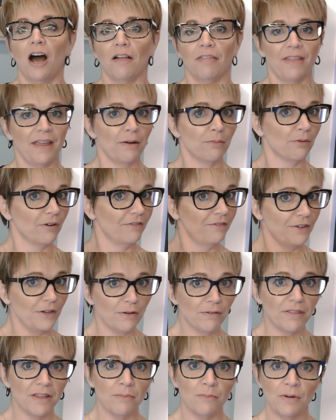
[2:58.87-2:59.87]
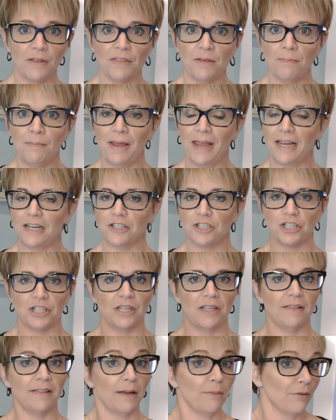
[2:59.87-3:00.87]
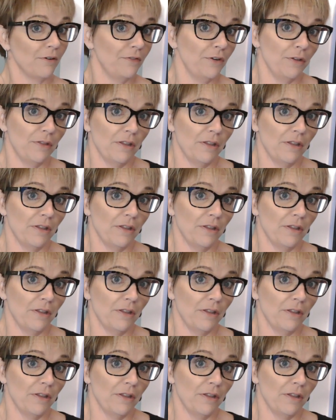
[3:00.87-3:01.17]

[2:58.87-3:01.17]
They review them with the patient, they review